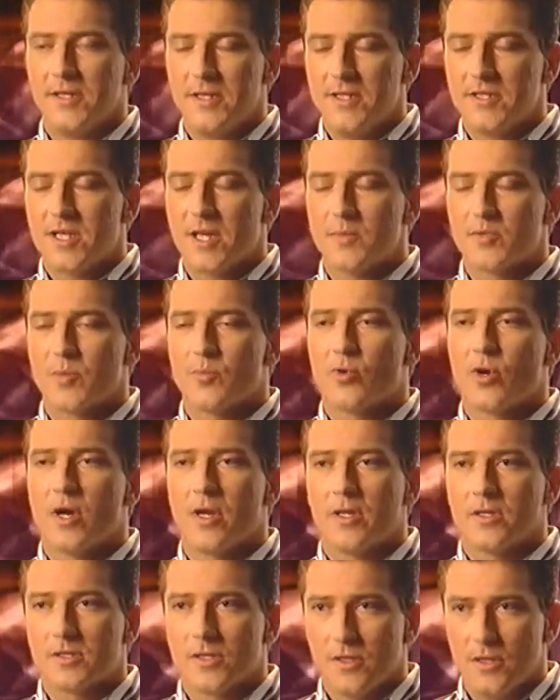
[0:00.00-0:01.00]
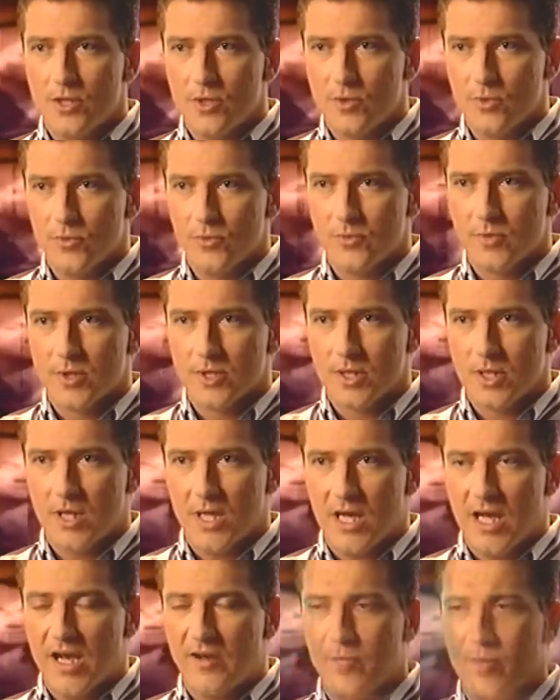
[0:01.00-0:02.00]
up to $5,000 a month in
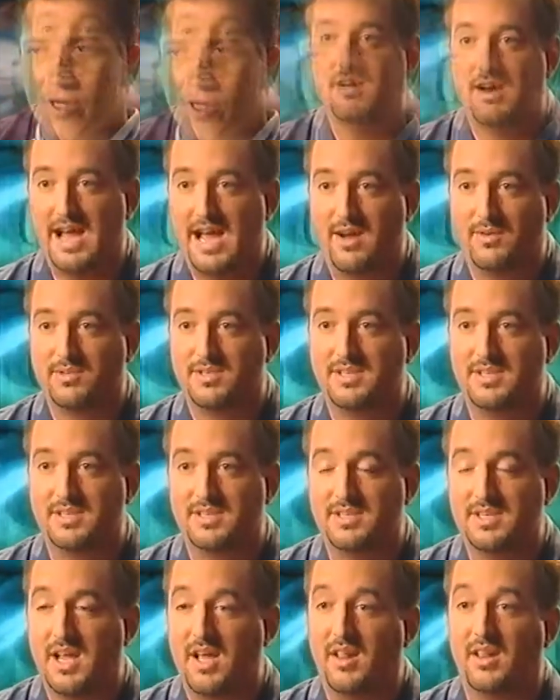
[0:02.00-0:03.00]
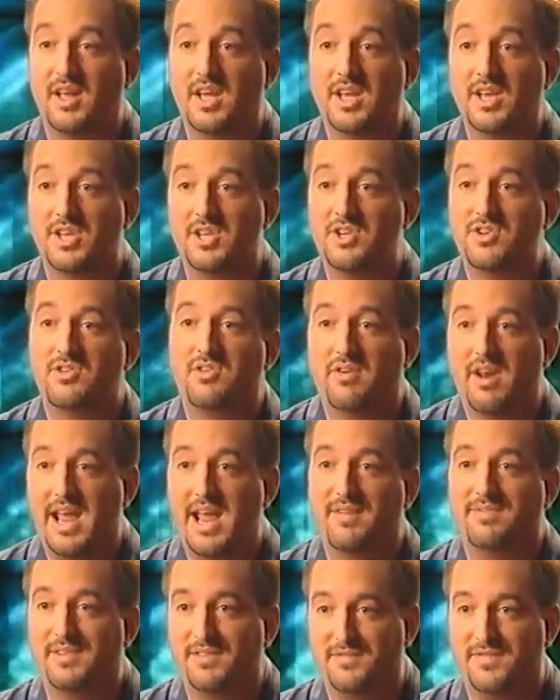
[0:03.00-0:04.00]
sales, and the other one makes up to $10,000 a
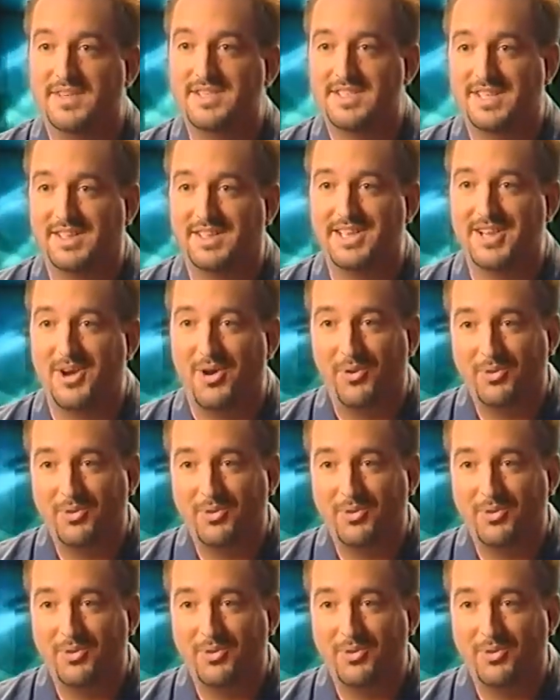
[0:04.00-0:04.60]
month in sales.